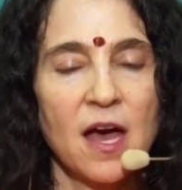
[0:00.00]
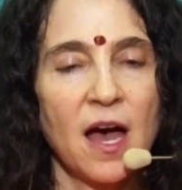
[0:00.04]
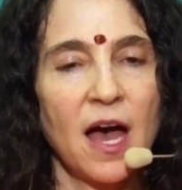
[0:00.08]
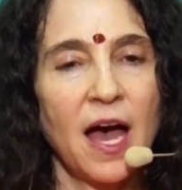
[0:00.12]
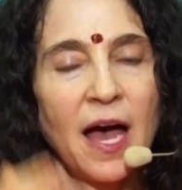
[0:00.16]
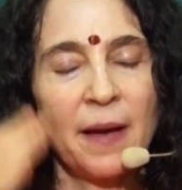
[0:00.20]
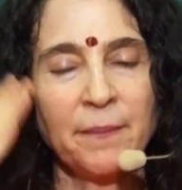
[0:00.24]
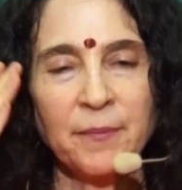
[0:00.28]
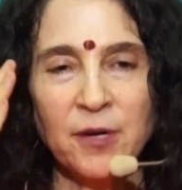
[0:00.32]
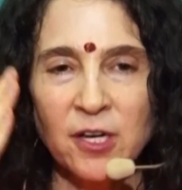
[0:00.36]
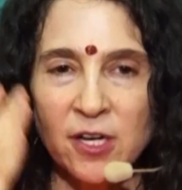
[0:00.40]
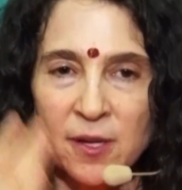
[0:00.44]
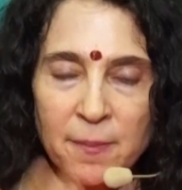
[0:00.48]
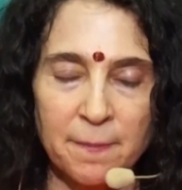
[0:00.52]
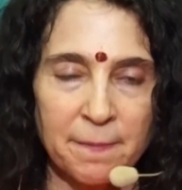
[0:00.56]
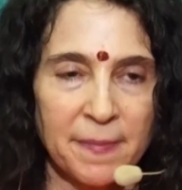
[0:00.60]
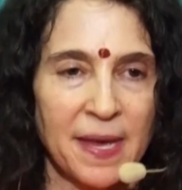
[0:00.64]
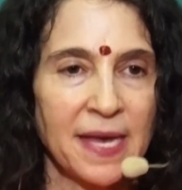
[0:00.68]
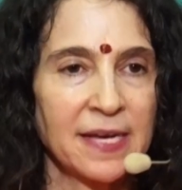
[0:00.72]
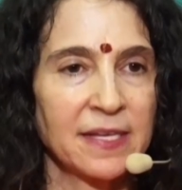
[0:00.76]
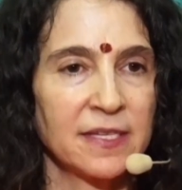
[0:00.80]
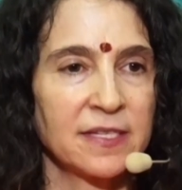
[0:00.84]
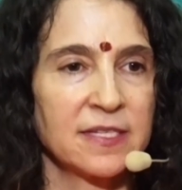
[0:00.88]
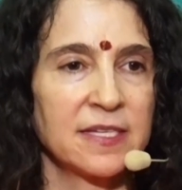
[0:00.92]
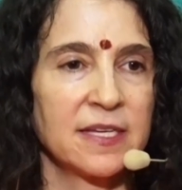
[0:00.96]
I'm going to
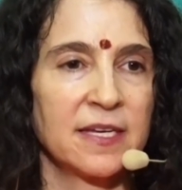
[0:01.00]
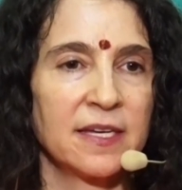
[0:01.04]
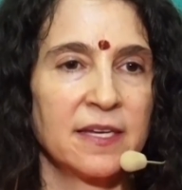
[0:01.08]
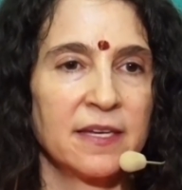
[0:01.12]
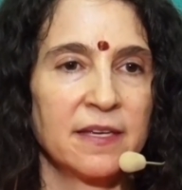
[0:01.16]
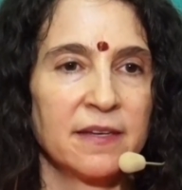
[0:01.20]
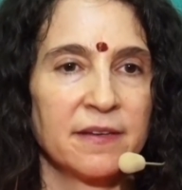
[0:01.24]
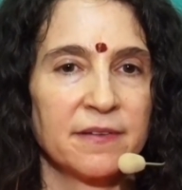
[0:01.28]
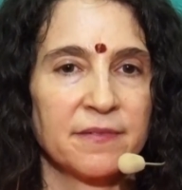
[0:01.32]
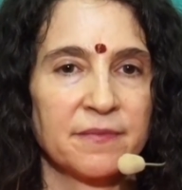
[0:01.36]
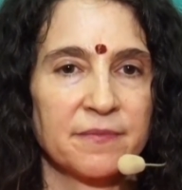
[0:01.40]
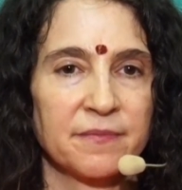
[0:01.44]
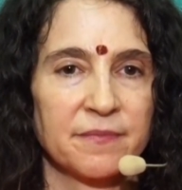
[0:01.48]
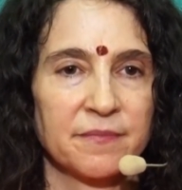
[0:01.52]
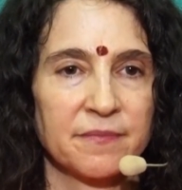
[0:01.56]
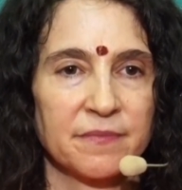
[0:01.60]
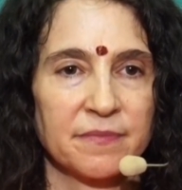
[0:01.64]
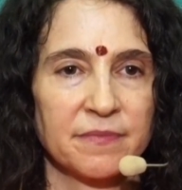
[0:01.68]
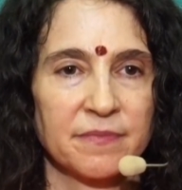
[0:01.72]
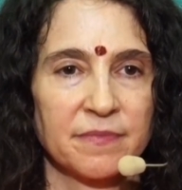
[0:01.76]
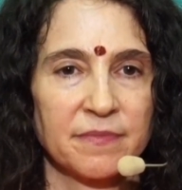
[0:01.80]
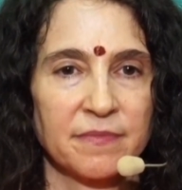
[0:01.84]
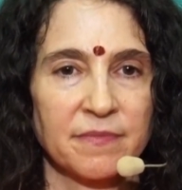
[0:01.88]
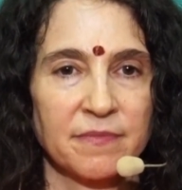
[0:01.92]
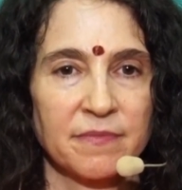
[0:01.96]
meditate,
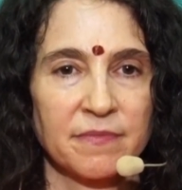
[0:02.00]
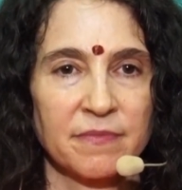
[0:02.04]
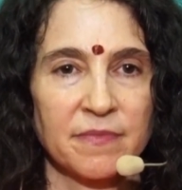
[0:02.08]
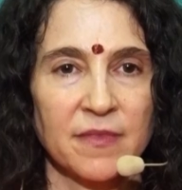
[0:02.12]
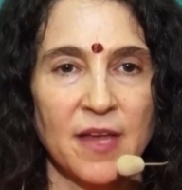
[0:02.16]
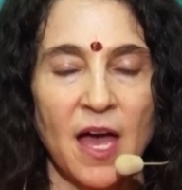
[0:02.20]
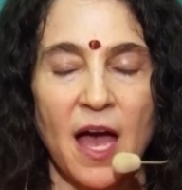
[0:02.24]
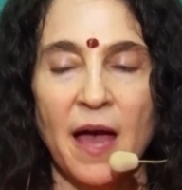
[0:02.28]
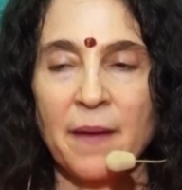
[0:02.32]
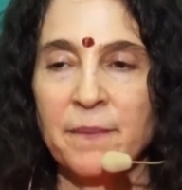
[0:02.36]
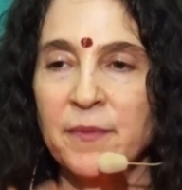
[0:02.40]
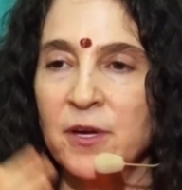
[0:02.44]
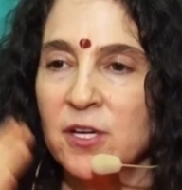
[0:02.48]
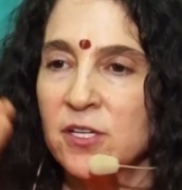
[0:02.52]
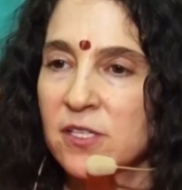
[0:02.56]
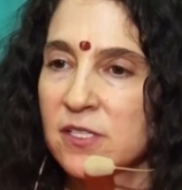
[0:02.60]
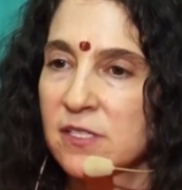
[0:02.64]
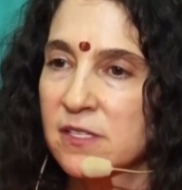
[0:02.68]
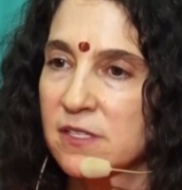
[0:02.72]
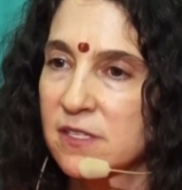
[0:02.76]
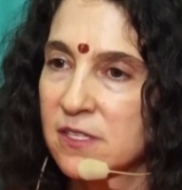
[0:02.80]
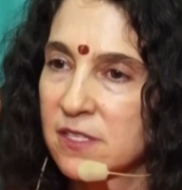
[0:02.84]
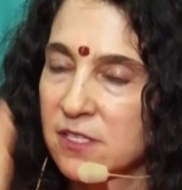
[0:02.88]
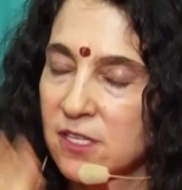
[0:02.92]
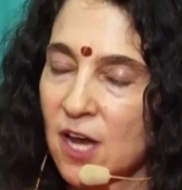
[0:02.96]
I'm going to
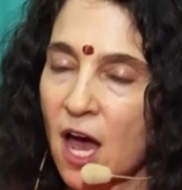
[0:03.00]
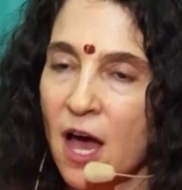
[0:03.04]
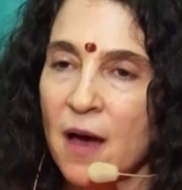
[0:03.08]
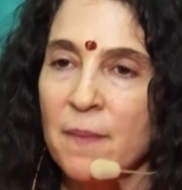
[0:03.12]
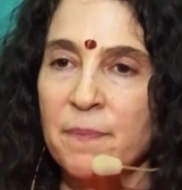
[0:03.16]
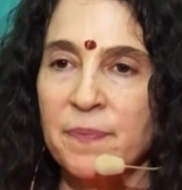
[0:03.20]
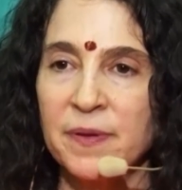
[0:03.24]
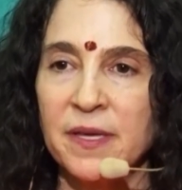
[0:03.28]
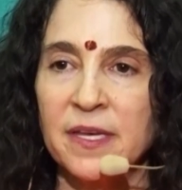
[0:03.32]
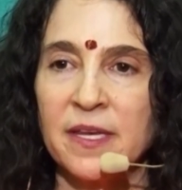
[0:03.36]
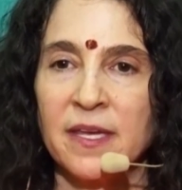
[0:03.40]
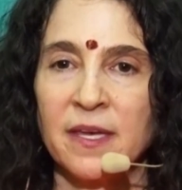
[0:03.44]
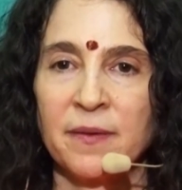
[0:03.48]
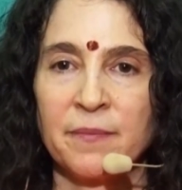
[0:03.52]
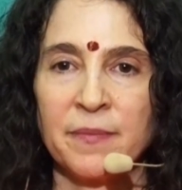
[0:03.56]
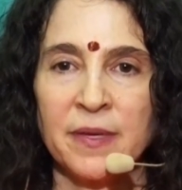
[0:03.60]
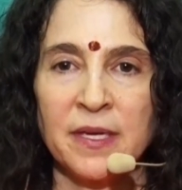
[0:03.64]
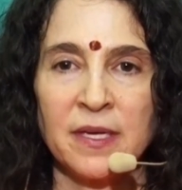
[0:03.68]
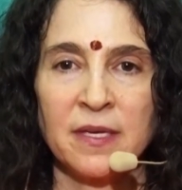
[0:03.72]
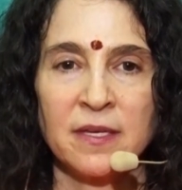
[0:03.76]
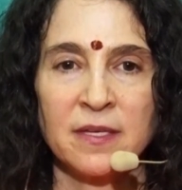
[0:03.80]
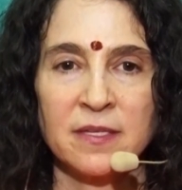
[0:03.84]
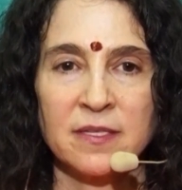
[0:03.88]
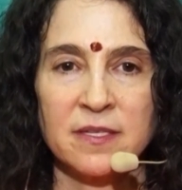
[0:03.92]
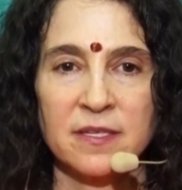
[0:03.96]
stop eating
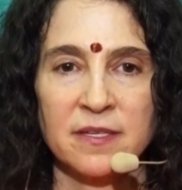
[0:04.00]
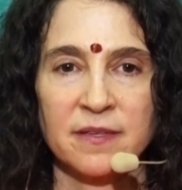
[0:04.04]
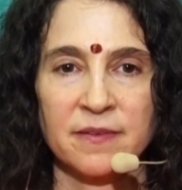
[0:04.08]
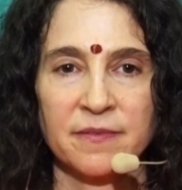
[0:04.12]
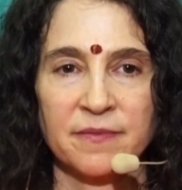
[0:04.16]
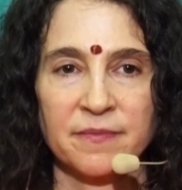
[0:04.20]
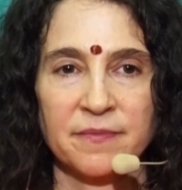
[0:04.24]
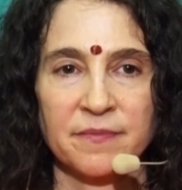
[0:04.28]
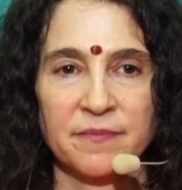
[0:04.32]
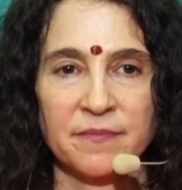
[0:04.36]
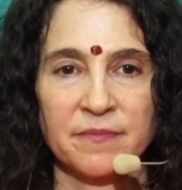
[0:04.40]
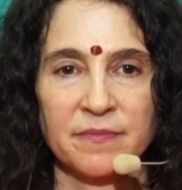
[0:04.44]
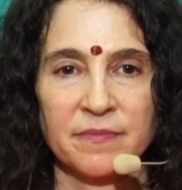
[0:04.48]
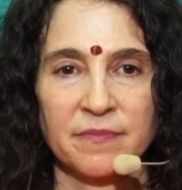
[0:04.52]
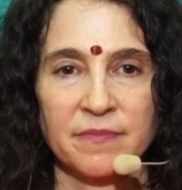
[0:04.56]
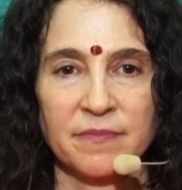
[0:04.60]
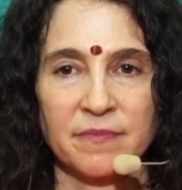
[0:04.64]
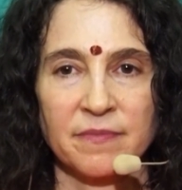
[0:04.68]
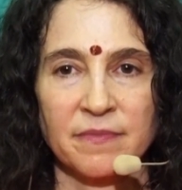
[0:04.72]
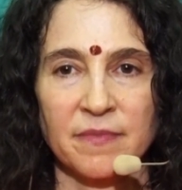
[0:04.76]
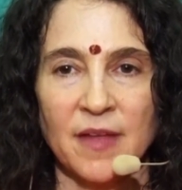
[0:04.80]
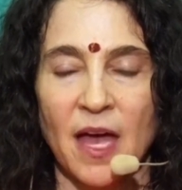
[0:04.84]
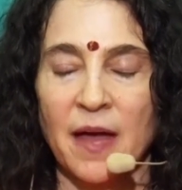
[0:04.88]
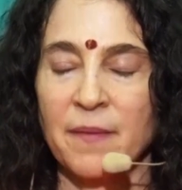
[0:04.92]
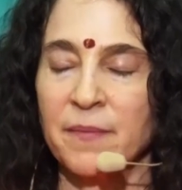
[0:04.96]
meat,
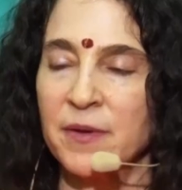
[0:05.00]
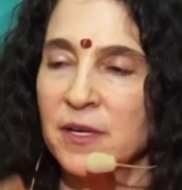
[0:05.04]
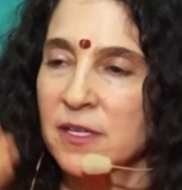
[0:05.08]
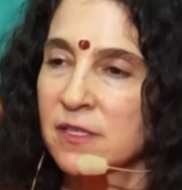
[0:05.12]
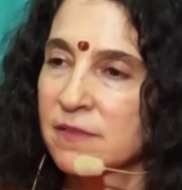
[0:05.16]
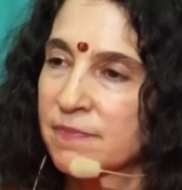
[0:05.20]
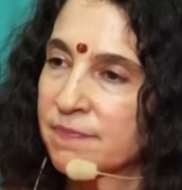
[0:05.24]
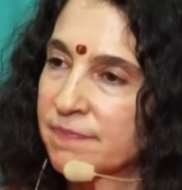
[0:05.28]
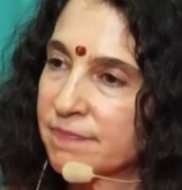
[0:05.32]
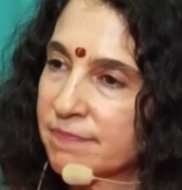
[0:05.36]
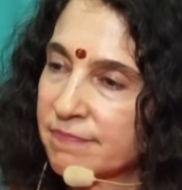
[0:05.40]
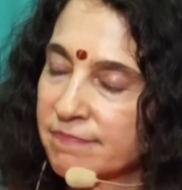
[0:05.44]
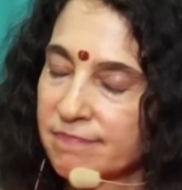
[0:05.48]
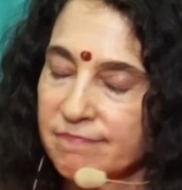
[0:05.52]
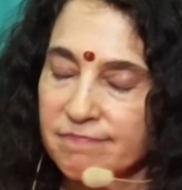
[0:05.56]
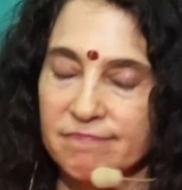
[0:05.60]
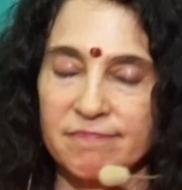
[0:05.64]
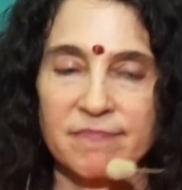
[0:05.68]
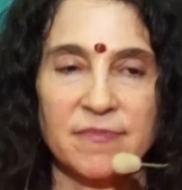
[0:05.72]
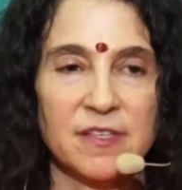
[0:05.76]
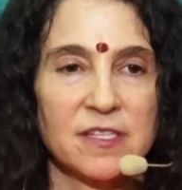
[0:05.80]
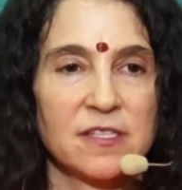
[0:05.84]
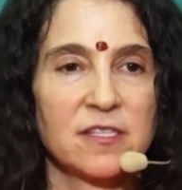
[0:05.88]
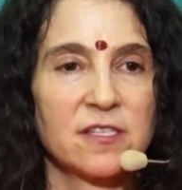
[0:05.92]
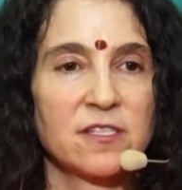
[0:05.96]
I'm going to
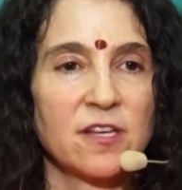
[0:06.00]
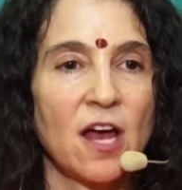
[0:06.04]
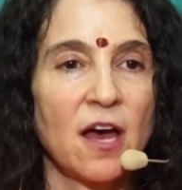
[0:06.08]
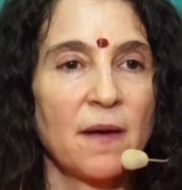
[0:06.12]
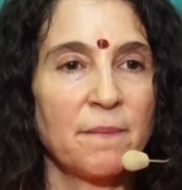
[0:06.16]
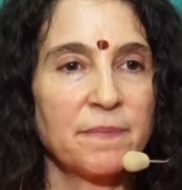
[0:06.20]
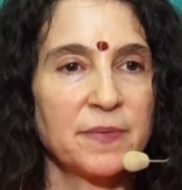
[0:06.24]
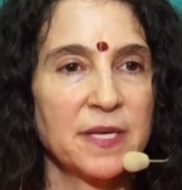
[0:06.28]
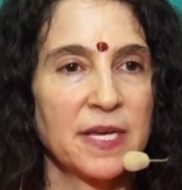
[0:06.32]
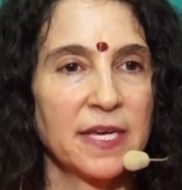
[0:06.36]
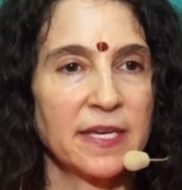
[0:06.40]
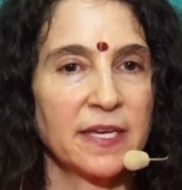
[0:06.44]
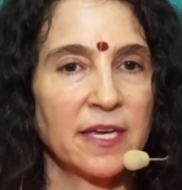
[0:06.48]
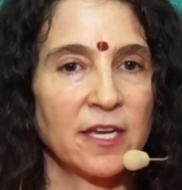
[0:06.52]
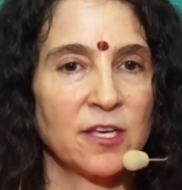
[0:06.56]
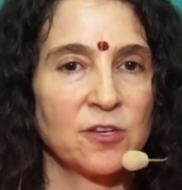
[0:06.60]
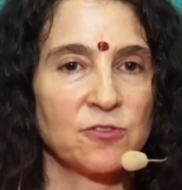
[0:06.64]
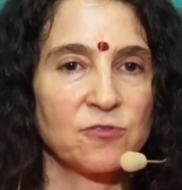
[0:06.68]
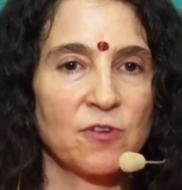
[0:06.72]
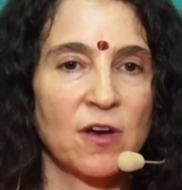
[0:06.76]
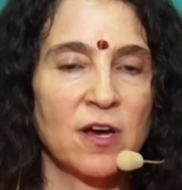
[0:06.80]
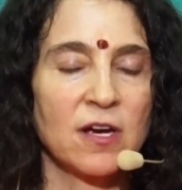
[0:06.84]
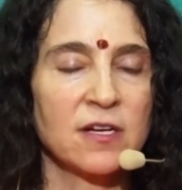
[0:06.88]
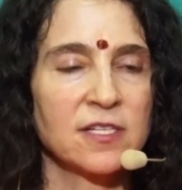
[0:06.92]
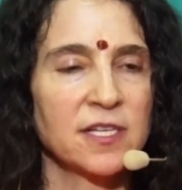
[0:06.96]
stop taking
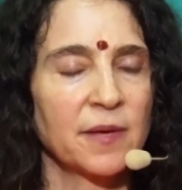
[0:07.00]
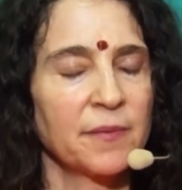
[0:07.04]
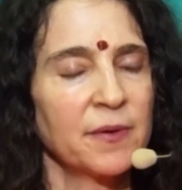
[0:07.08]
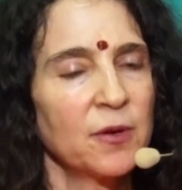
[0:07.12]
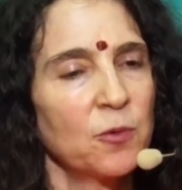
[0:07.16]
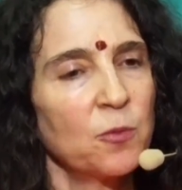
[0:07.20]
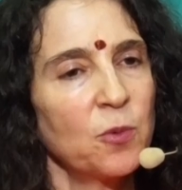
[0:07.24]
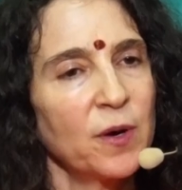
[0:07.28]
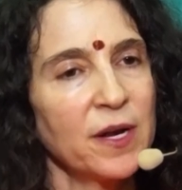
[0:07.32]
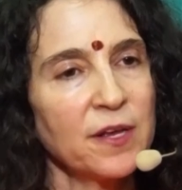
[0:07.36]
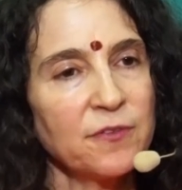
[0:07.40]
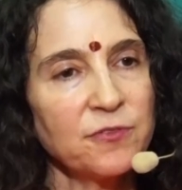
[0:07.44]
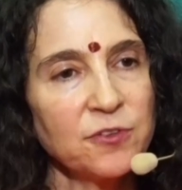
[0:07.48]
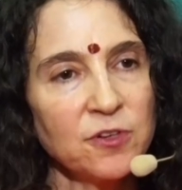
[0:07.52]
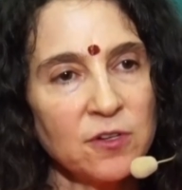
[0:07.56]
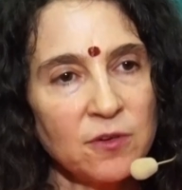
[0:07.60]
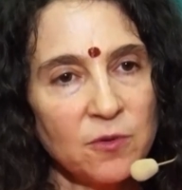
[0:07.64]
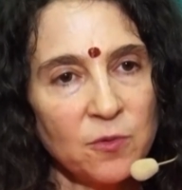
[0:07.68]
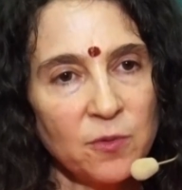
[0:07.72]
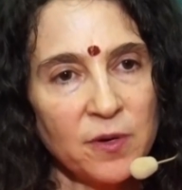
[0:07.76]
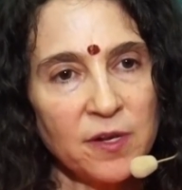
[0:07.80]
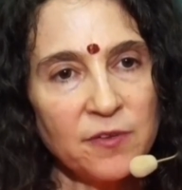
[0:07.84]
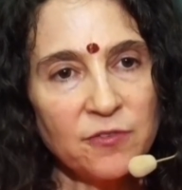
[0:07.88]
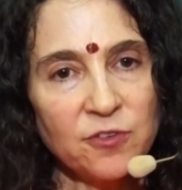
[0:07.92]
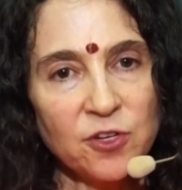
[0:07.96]
drugs,
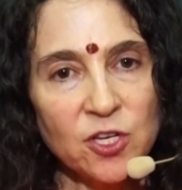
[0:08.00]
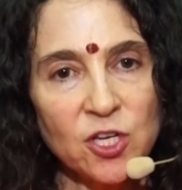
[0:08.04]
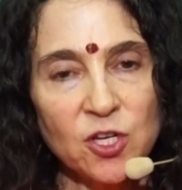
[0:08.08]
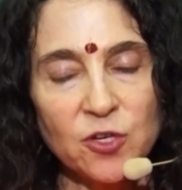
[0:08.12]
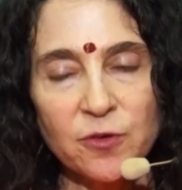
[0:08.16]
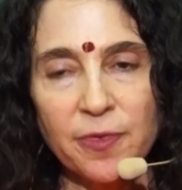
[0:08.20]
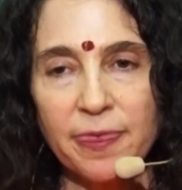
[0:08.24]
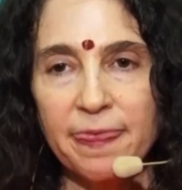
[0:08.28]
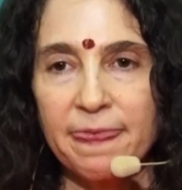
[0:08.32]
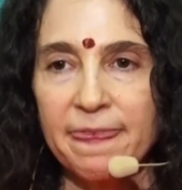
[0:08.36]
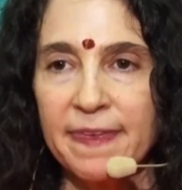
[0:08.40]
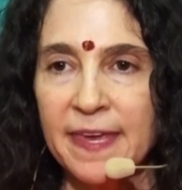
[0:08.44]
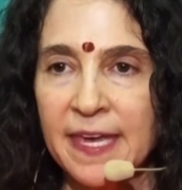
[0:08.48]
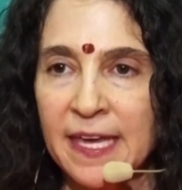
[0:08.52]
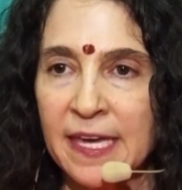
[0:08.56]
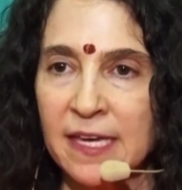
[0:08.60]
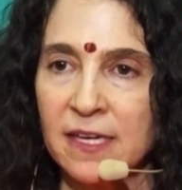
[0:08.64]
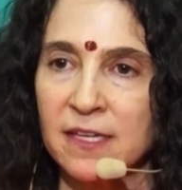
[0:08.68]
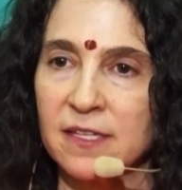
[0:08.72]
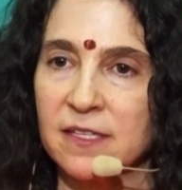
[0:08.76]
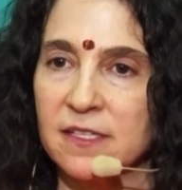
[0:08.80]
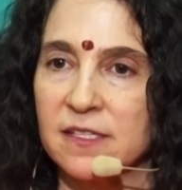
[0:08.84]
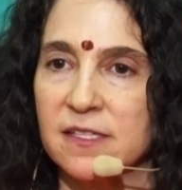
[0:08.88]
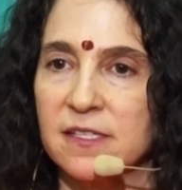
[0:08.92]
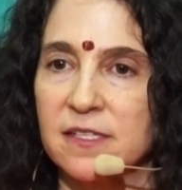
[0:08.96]
whatever your thing
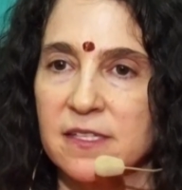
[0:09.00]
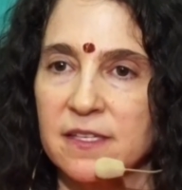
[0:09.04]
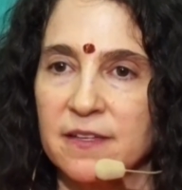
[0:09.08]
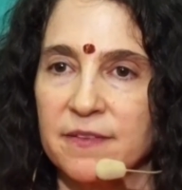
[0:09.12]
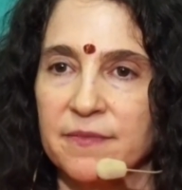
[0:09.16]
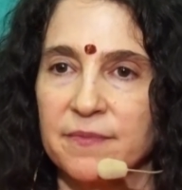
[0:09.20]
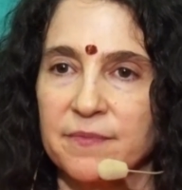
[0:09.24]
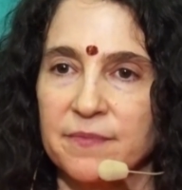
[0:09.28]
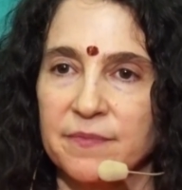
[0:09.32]
is,